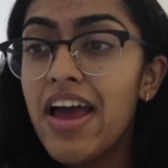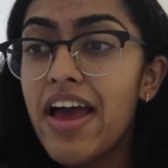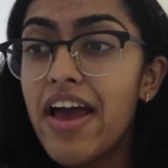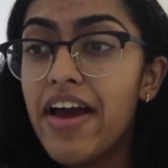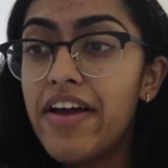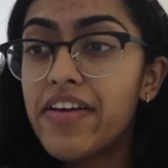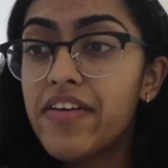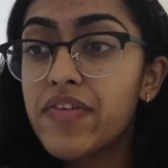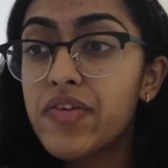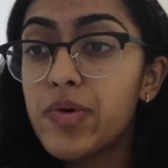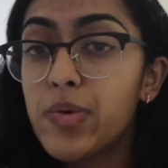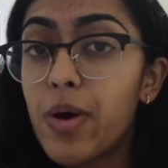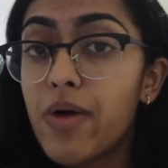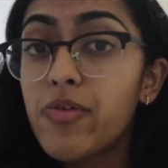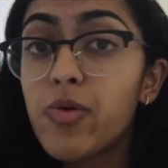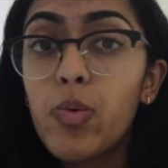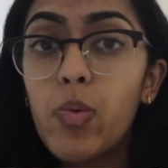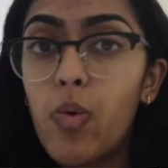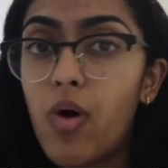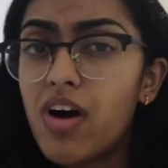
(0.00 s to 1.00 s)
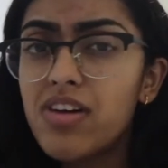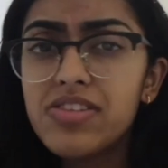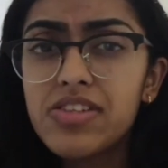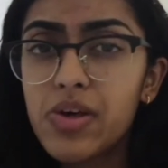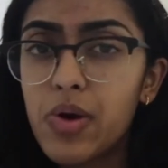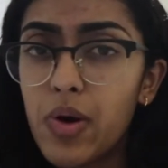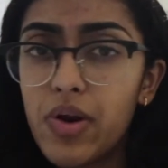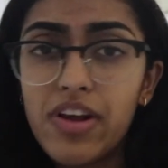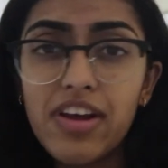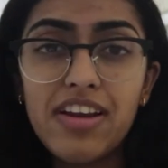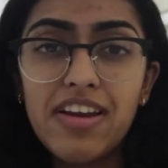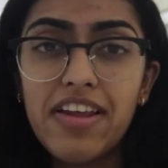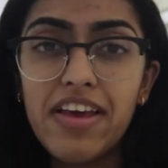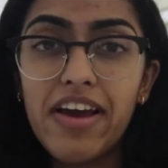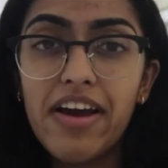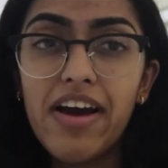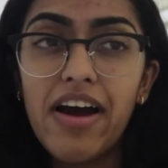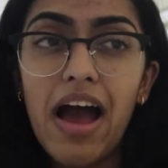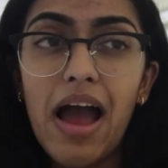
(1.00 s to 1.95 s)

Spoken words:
And if you ever want to go to India,